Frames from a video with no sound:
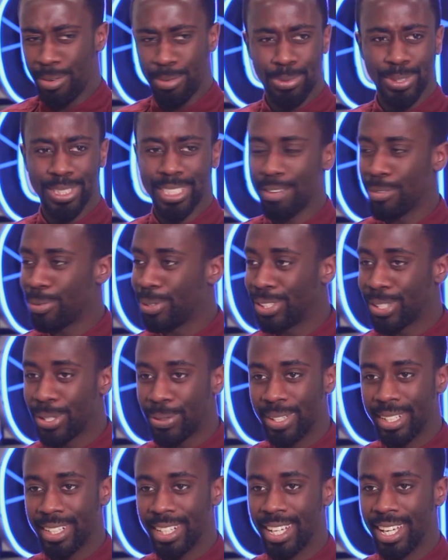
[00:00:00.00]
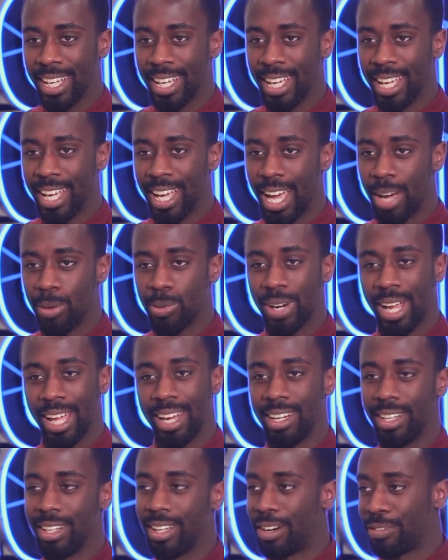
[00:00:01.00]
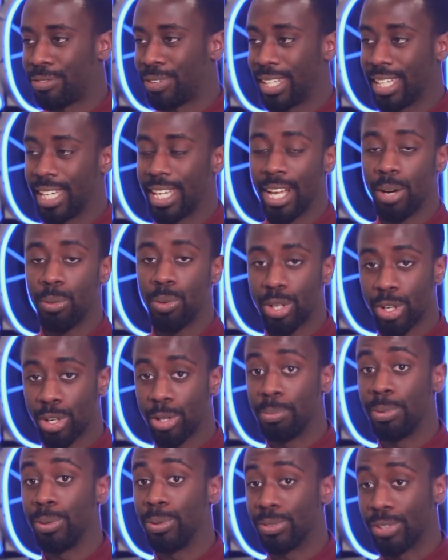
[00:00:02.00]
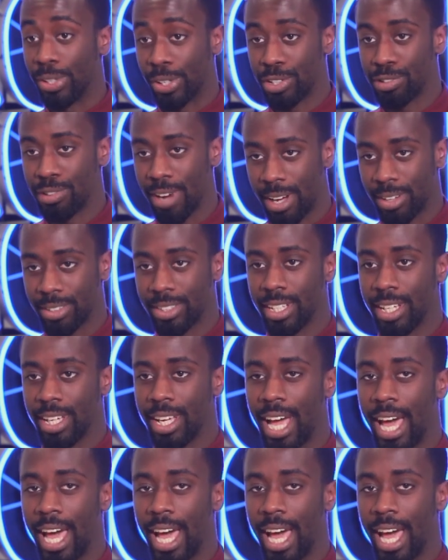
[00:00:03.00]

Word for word: Like, what's everyone doing? And we're like, no, forget that. We're going to be with the crowd.